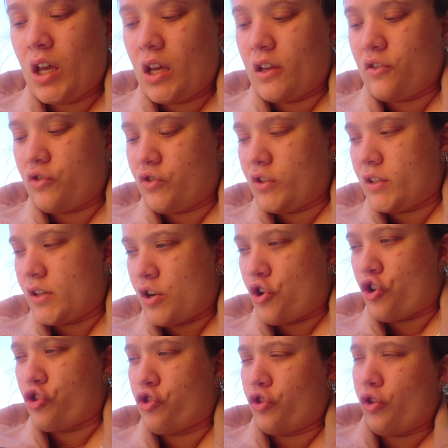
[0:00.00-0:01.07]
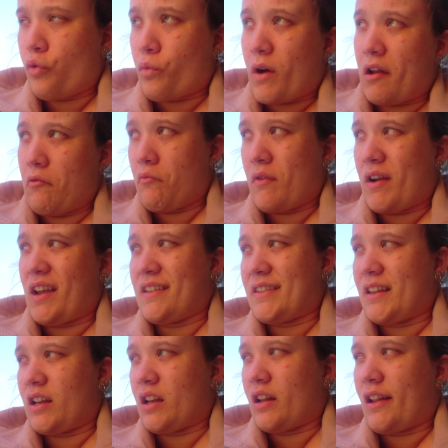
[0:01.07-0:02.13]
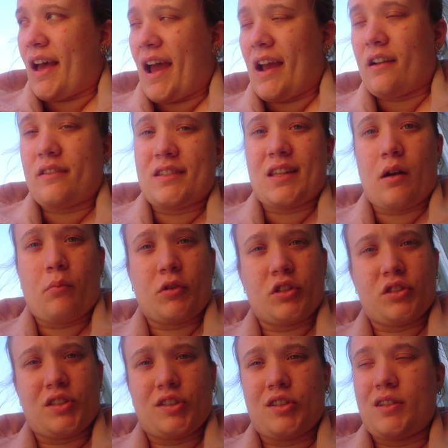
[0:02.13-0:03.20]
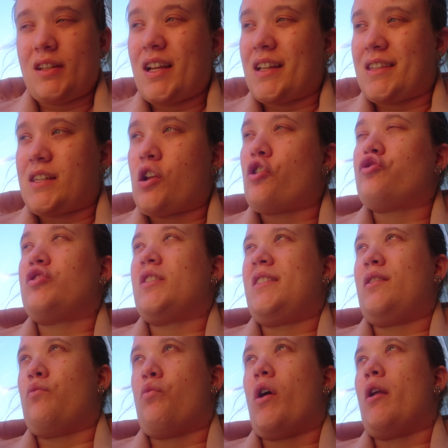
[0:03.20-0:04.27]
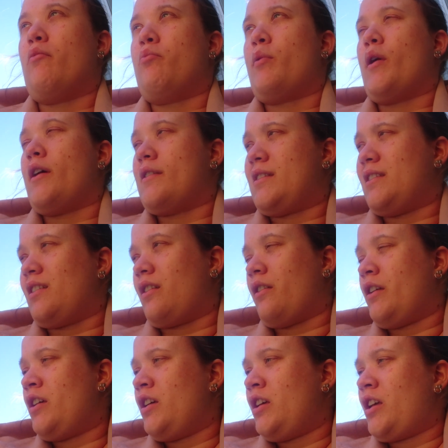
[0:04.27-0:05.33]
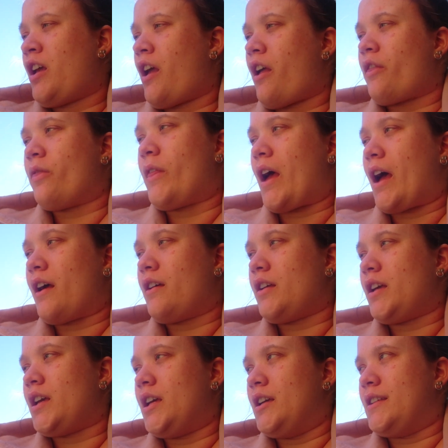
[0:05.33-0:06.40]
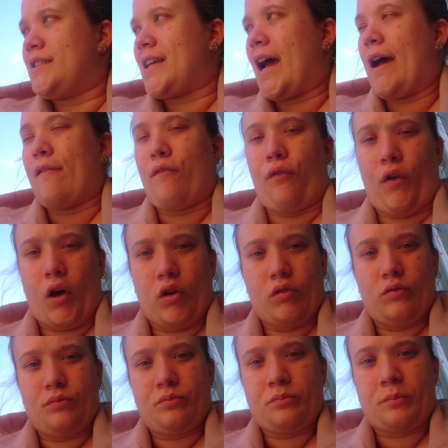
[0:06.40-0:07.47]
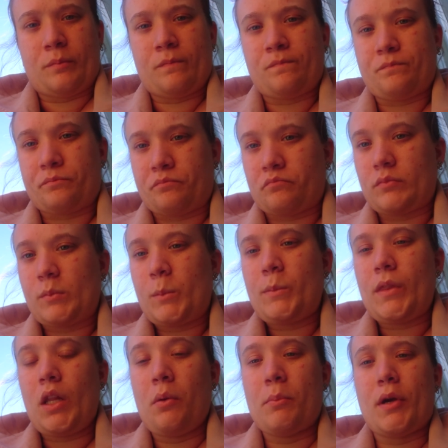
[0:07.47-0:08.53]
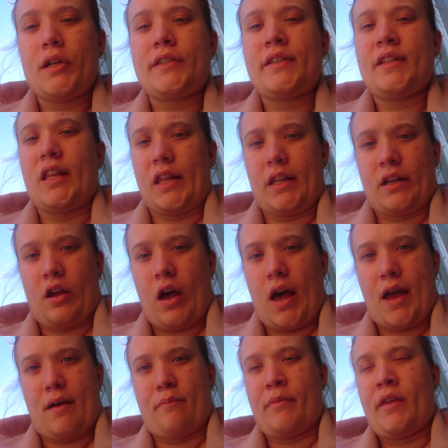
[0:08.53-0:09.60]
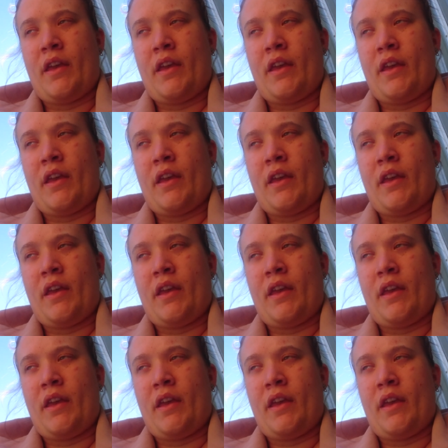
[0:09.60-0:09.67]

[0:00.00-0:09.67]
it's just not the one reason. It's not just the one person that is at fault. Most of the time,